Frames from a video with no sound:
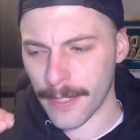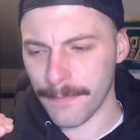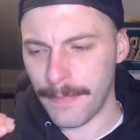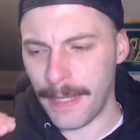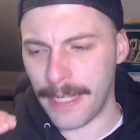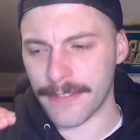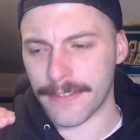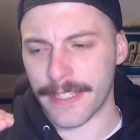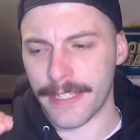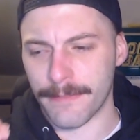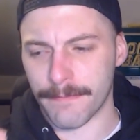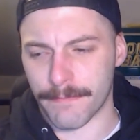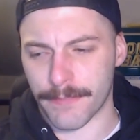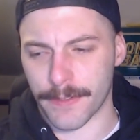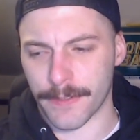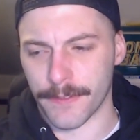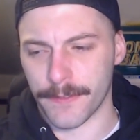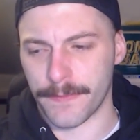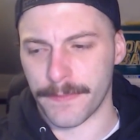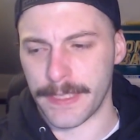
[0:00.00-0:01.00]
about the
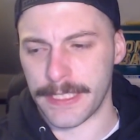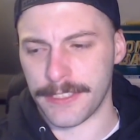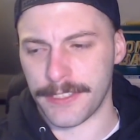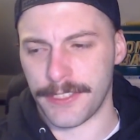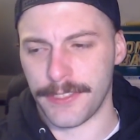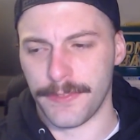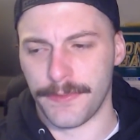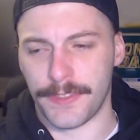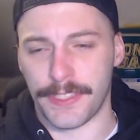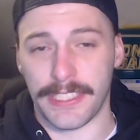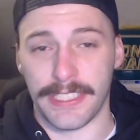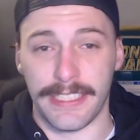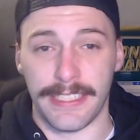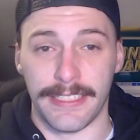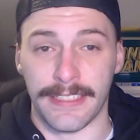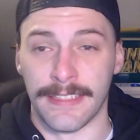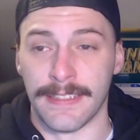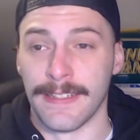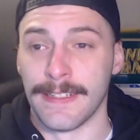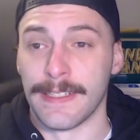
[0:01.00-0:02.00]
improvements you've
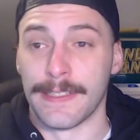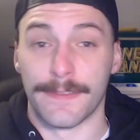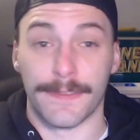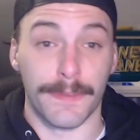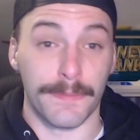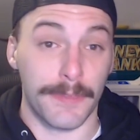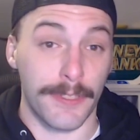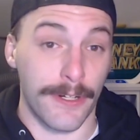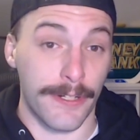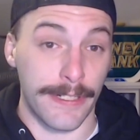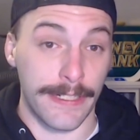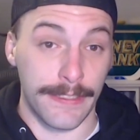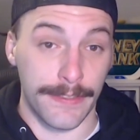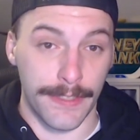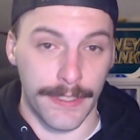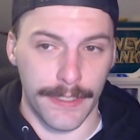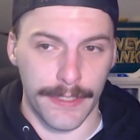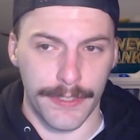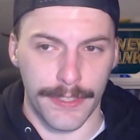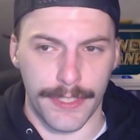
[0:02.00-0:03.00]
seen from Darnell
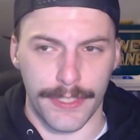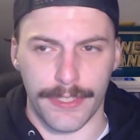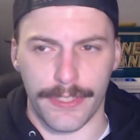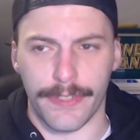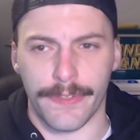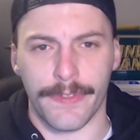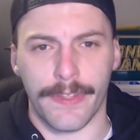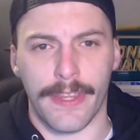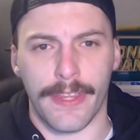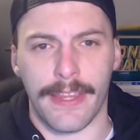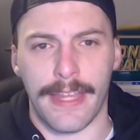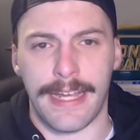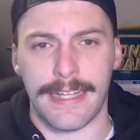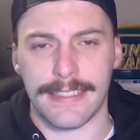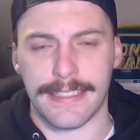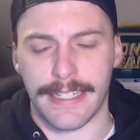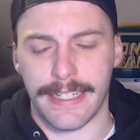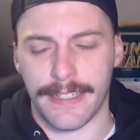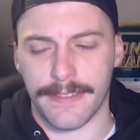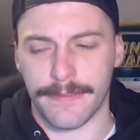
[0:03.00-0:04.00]
Nurse over the
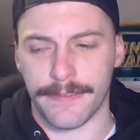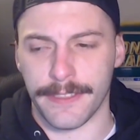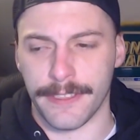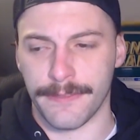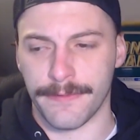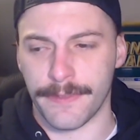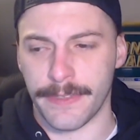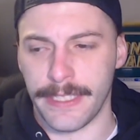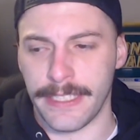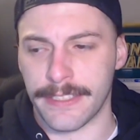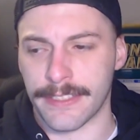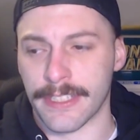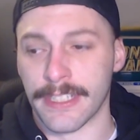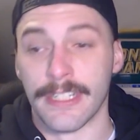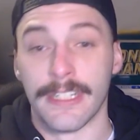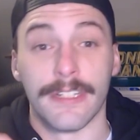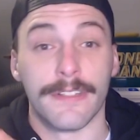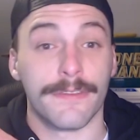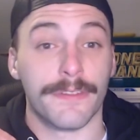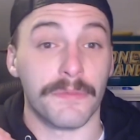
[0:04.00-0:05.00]
last handful of weeks,
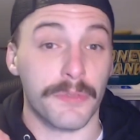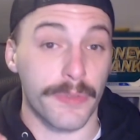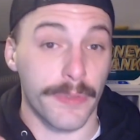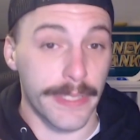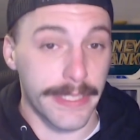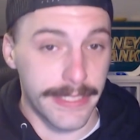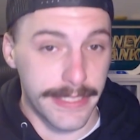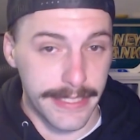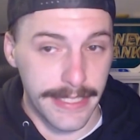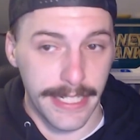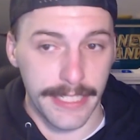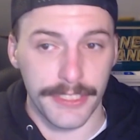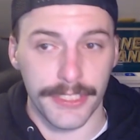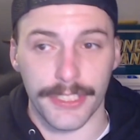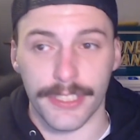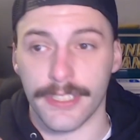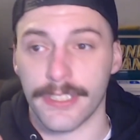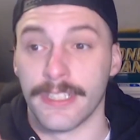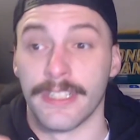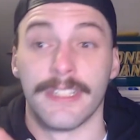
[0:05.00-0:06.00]
from Troy
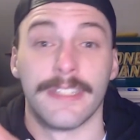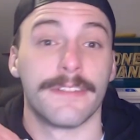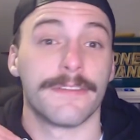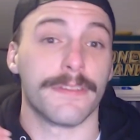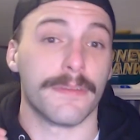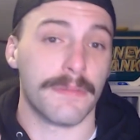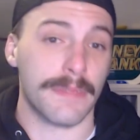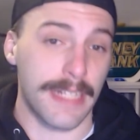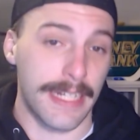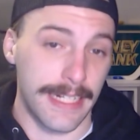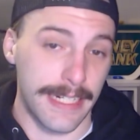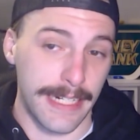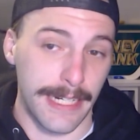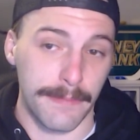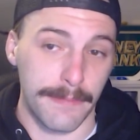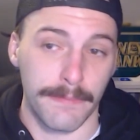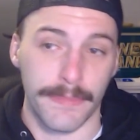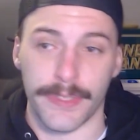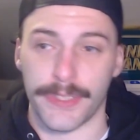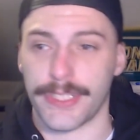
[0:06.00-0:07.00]
Stetcher, from Ty
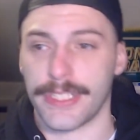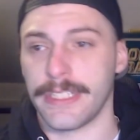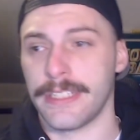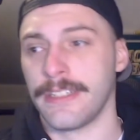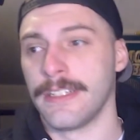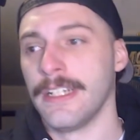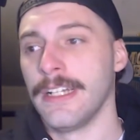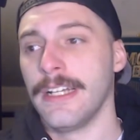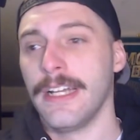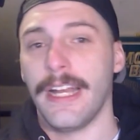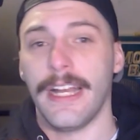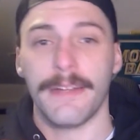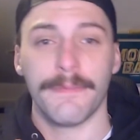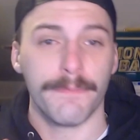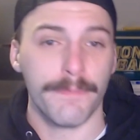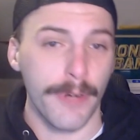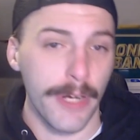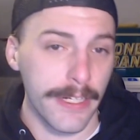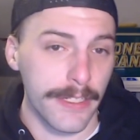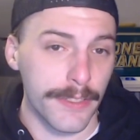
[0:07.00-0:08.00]
Emberson,
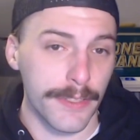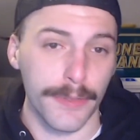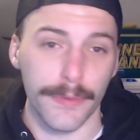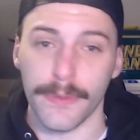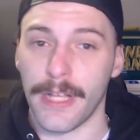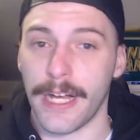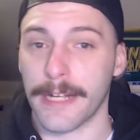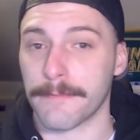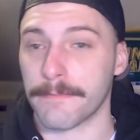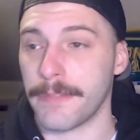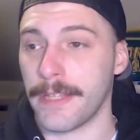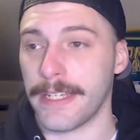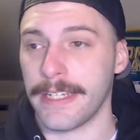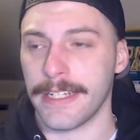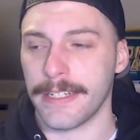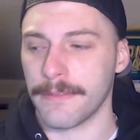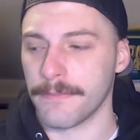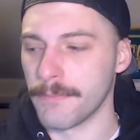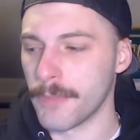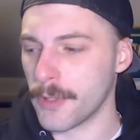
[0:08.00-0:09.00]
and Brett Kulak
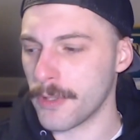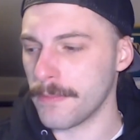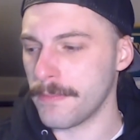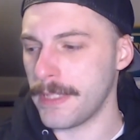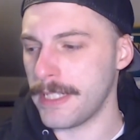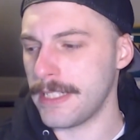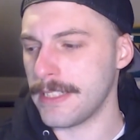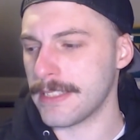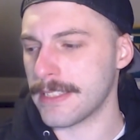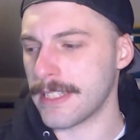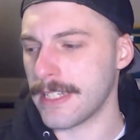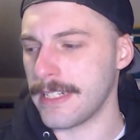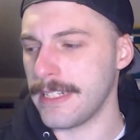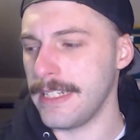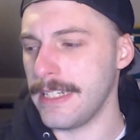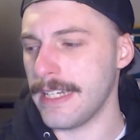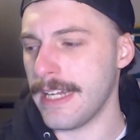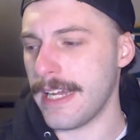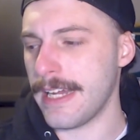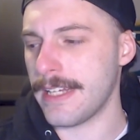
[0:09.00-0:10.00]
playing more minutes than
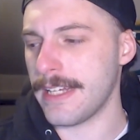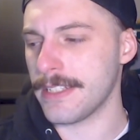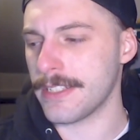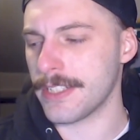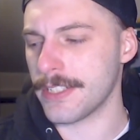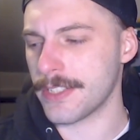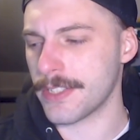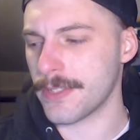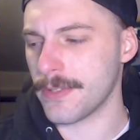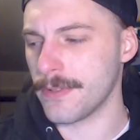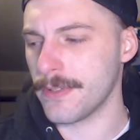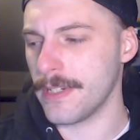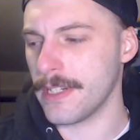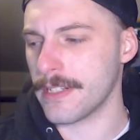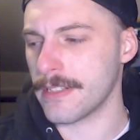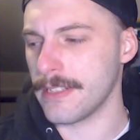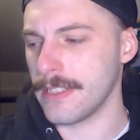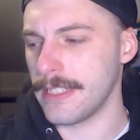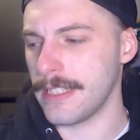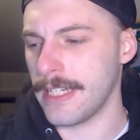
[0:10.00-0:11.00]
he has
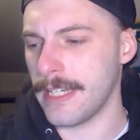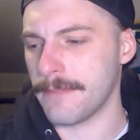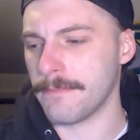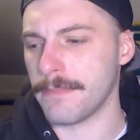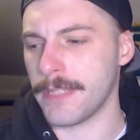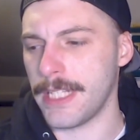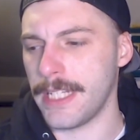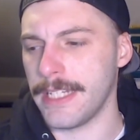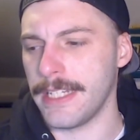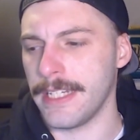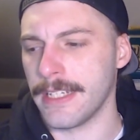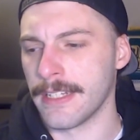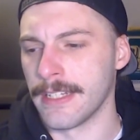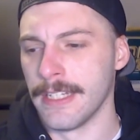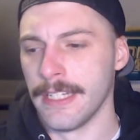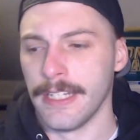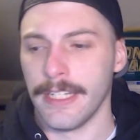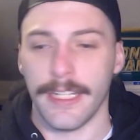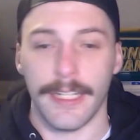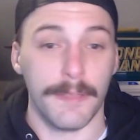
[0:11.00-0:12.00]
historically and playing
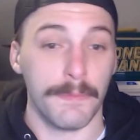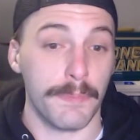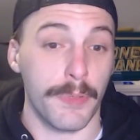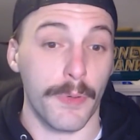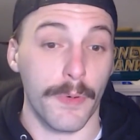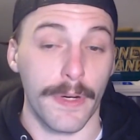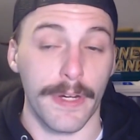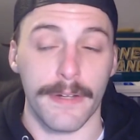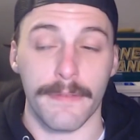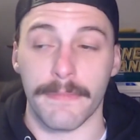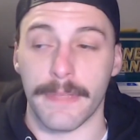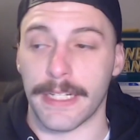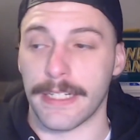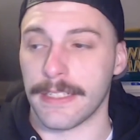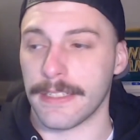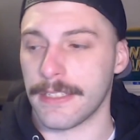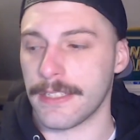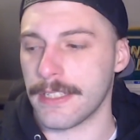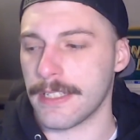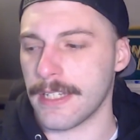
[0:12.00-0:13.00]
important
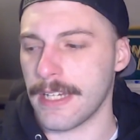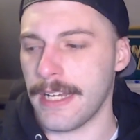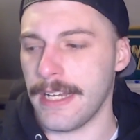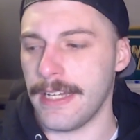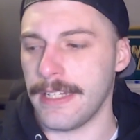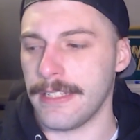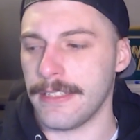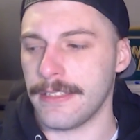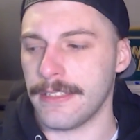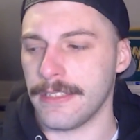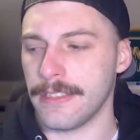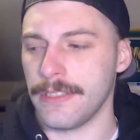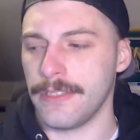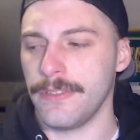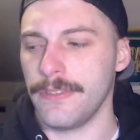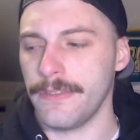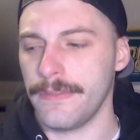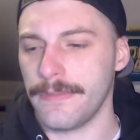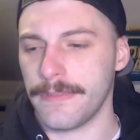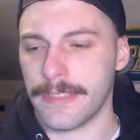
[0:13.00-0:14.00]
minutes. And
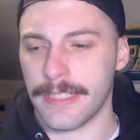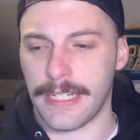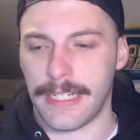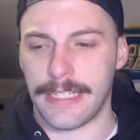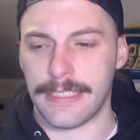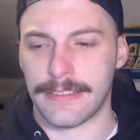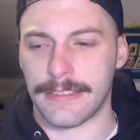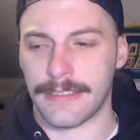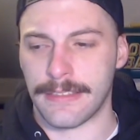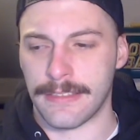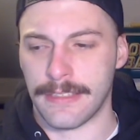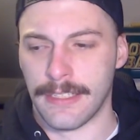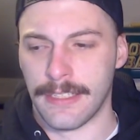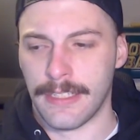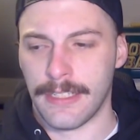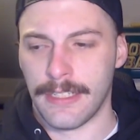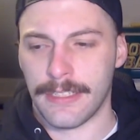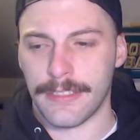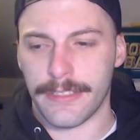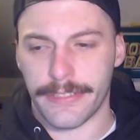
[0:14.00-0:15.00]
you've gotten
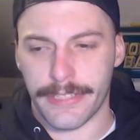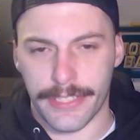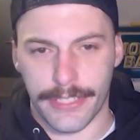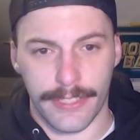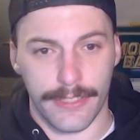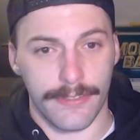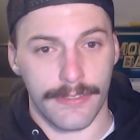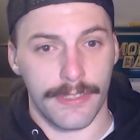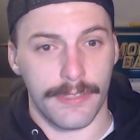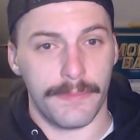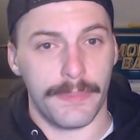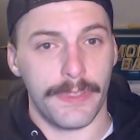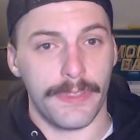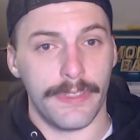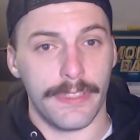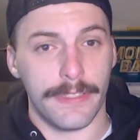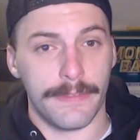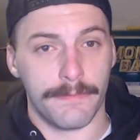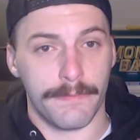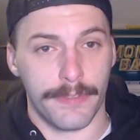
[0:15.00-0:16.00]

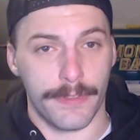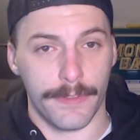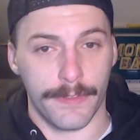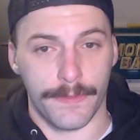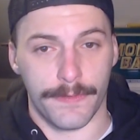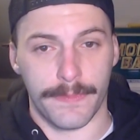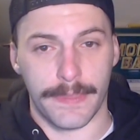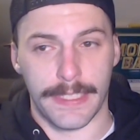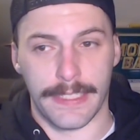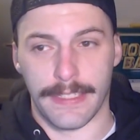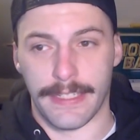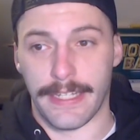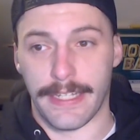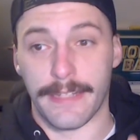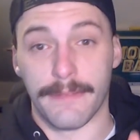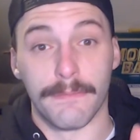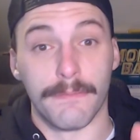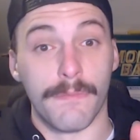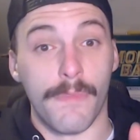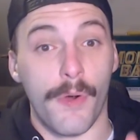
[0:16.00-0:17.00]
discernible improvement
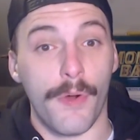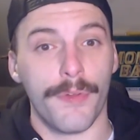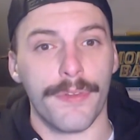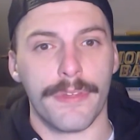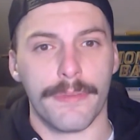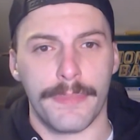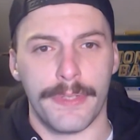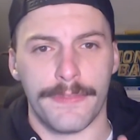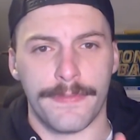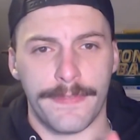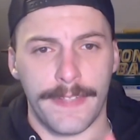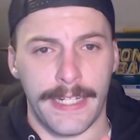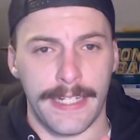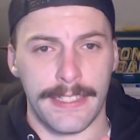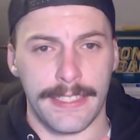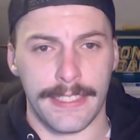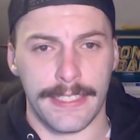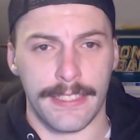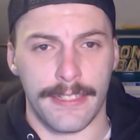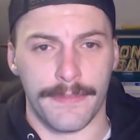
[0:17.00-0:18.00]
in multiple
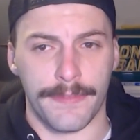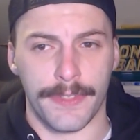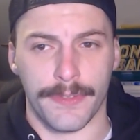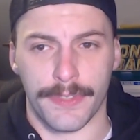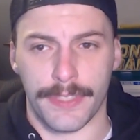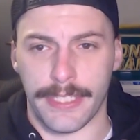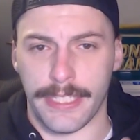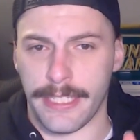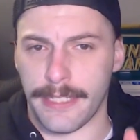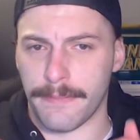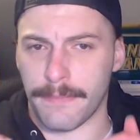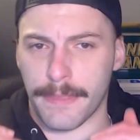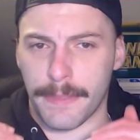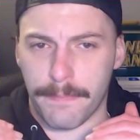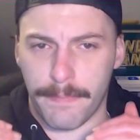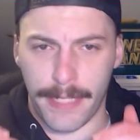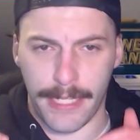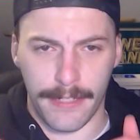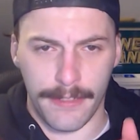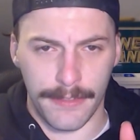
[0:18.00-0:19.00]
phases of your team,
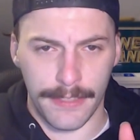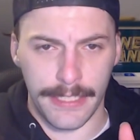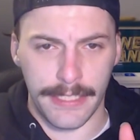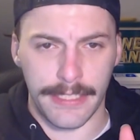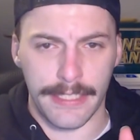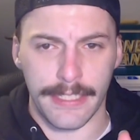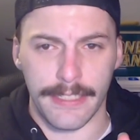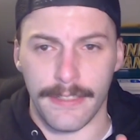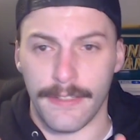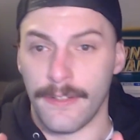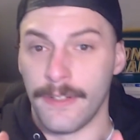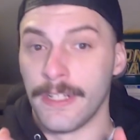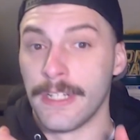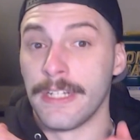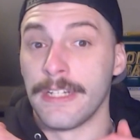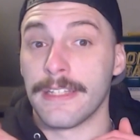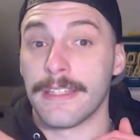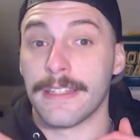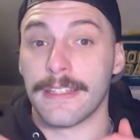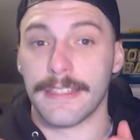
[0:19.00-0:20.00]
the penalty kill,
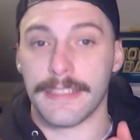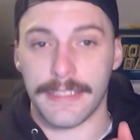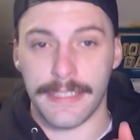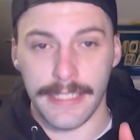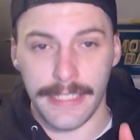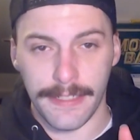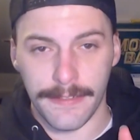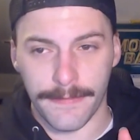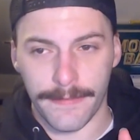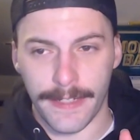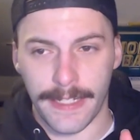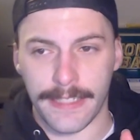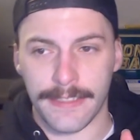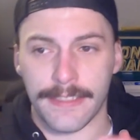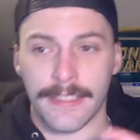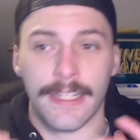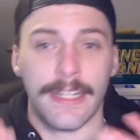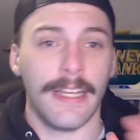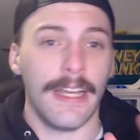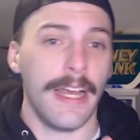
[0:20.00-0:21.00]
the
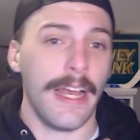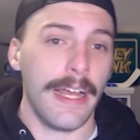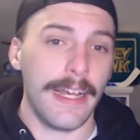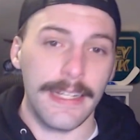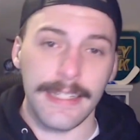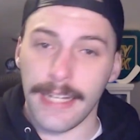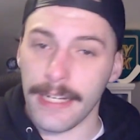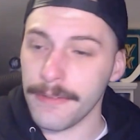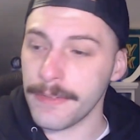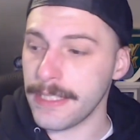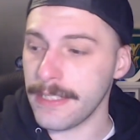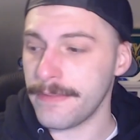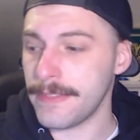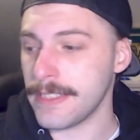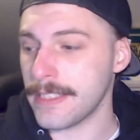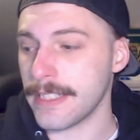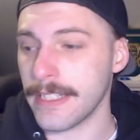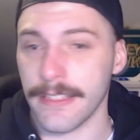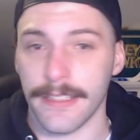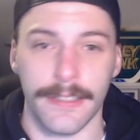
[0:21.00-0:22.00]
defense, and I would
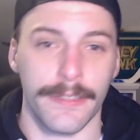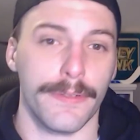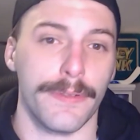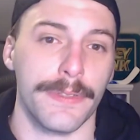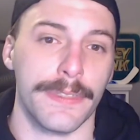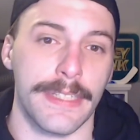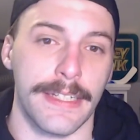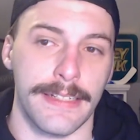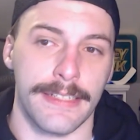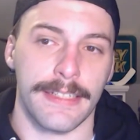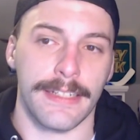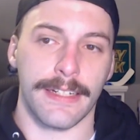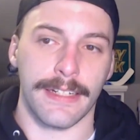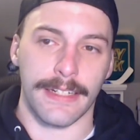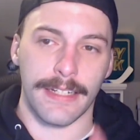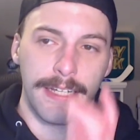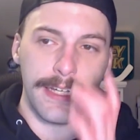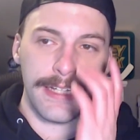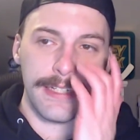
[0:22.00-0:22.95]
even say the goaltending.